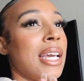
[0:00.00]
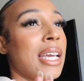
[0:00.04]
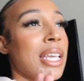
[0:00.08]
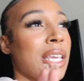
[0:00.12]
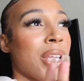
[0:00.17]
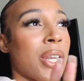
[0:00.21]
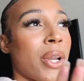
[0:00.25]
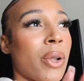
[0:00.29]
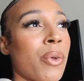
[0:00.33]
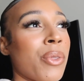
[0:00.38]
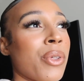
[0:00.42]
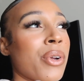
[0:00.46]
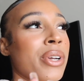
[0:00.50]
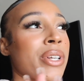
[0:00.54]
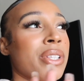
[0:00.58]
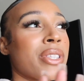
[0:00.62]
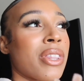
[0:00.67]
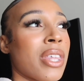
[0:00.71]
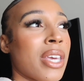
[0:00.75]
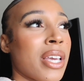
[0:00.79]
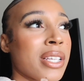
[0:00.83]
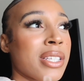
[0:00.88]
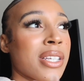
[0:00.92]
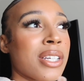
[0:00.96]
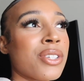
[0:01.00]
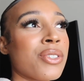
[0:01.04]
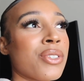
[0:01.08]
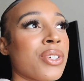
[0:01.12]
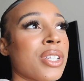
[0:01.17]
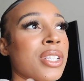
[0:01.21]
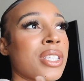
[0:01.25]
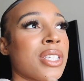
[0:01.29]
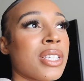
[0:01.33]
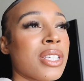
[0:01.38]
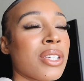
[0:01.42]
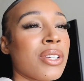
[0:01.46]
you know there are things that you
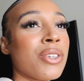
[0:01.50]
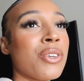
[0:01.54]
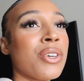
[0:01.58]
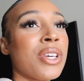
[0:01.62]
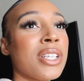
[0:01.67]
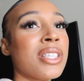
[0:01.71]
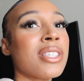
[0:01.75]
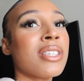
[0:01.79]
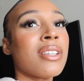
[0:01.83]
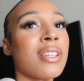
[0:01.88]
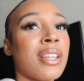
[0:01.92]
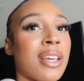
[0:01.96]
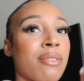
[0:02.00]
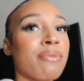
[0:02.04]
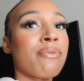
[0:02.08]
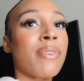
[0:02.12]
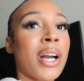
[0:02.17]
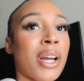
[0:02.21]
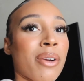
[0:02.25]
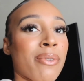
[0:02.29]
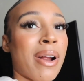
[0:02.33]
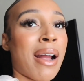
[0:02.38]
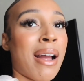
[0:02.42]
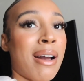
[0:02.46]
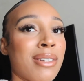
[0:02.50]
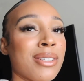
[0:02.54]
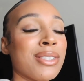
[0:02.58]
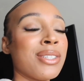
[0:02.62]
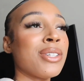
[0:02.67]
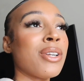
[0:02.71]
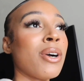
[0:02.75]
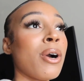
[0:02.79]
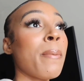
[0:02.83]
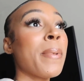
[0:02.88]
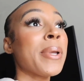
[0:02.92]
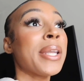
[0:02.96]
can still you can still like fuck around
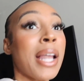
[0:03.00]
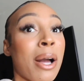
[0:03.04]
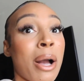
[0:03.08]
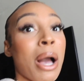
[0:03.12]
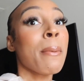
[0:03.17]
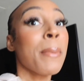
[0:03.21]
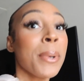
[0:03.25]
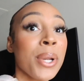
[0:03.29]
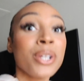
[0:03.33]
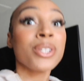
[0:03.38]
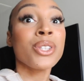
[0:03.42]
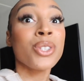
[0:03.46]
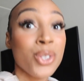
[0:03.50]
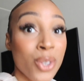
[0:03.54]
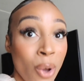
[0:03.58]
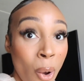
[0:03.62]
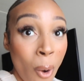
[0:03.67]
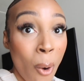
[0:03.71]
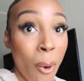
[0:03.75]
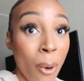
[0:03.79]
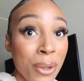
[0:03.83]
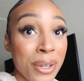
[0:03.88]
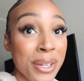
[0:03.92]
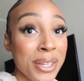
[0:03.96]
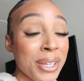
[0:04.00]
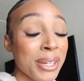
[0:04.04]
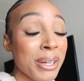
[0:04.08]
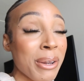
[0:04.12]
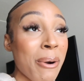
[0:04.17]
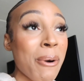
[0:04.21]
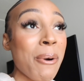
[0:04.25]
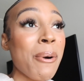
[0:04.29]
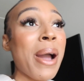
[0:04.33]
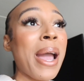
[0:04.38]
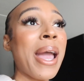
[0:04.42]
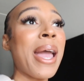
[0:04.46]
you know but i'm an adult you
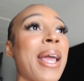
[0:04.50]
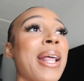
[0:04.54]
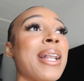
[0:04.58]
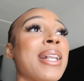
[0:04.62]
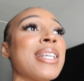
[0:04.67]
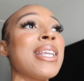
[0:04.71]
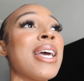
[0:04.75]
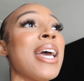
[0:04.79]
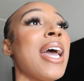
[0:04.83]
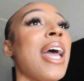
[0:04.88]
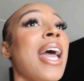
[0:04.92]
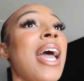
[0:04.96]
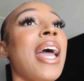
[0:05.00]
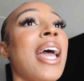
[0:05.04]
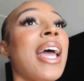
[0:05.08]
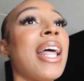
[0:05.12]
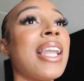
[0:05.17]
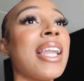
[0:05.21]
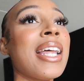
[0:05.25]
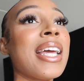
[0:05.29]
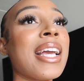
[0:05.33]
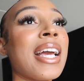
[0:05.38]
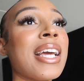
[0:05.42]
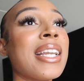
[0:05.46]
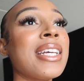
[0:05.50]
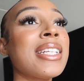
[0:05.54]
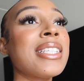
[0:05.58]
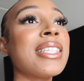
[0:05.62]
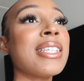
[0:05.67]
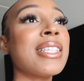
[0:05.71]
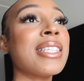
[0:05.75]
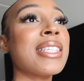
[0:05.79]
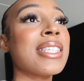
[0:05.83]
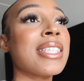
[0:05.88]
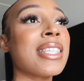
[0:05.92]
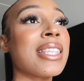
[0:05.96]
know and like i need
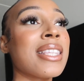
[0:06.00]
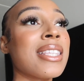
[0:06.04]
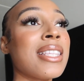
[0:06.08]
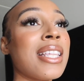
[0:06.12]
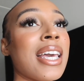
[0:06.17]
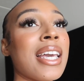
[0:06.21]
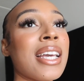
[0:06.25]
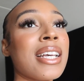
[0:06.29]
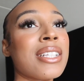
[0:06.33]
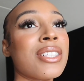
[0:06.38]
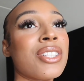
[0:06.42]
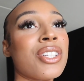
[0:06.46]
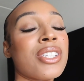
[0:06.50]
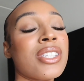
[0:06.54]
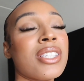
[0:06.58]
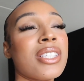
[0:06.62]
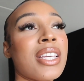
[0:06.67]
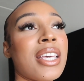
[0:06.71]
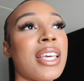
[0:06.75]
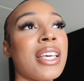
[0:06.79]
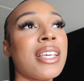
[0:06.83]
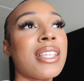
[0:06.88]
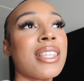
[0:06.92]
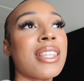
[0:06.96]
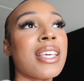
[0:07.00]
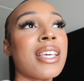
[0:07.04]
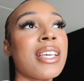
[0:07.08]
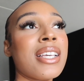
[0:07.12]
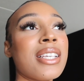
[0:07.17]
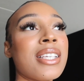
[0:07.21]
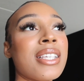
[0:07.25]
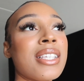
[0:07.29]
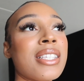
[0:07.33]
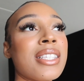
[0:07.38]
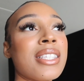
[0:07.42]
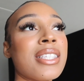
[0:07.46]
to like just take
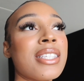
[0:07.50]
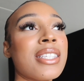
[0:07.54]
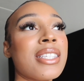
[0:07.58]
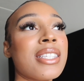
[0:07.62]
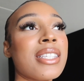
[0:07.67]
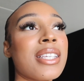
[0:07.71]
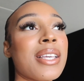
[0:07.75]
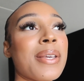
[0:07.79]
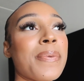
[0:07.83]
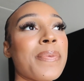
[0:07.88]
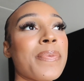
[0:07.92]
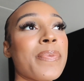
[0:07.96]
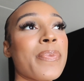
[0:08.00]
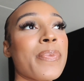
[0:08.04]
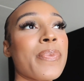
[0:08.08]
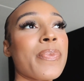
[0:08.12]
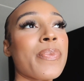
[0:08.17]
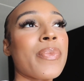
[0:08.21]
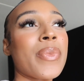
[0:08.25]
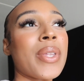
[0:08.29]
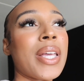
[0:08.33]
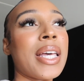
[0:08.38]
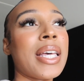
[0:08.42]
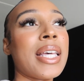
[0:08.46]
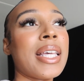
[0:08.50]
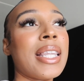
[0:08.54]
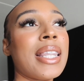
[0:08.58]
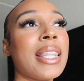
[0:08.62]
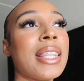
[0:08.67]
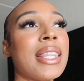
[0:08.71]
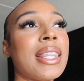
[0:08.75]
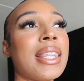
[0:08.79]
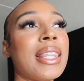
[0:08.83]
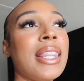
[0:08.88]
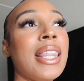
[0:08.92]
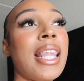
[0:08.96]
things
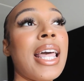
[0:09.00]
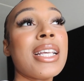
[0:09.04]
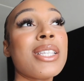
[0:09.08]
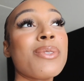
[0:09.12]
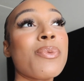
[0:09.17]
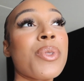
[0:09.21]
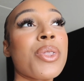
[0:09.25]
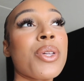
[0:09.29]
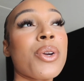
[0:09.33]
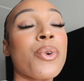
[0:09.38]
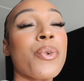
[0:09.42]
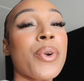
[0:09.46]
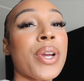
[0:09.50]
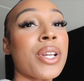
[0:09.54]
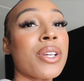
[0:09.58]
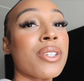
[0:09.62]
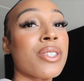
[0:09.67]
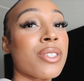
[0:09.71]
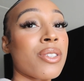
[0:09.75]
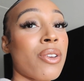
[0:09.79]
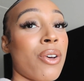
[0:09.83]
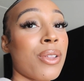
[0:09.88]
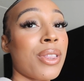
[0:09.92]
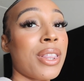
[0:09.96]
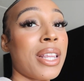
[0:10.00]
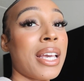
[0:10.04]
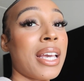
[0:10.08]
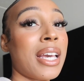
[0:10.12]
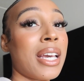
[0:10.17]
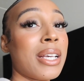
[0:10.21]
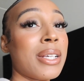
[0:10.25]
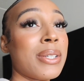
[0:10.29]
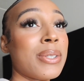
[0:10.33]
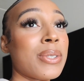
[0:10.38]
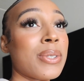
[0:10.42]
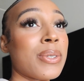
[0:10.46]
less with a grain of salt like
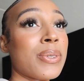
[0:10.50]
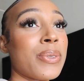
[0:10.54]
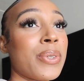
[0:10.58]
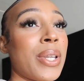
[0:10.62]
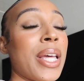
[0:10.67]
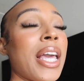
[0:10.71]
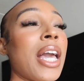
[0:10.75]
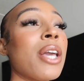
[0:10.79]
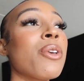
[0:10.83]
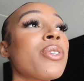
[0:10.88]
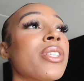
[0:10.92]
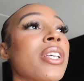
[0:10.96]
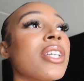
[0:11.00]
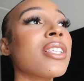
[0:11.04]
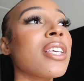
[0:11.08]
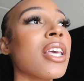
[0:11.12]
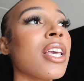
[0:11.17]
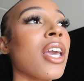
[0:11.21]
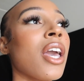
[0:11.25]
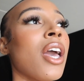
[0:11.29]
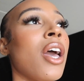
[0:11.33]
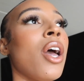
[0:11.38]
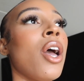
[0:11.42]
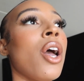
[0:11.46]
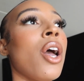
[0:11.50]
i used to like i used to take